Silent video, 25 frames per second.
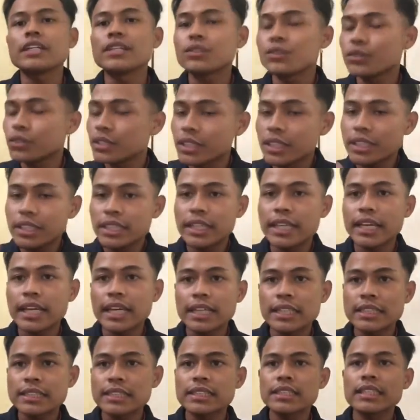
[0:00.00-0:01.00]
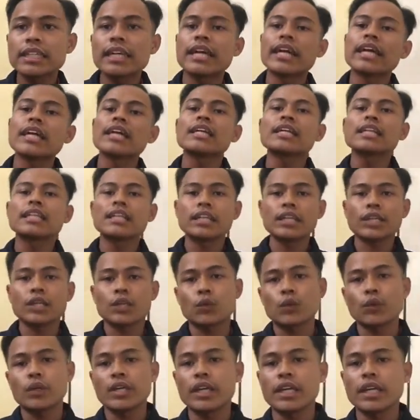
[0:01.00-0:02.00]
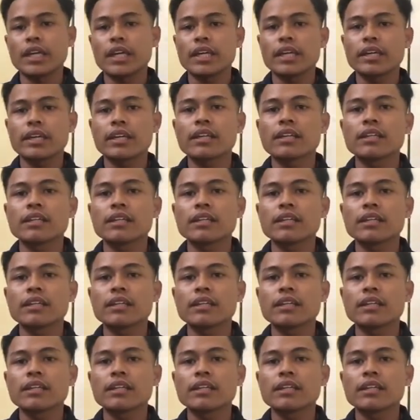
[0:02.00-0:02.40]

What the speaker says: into the gas and liquid.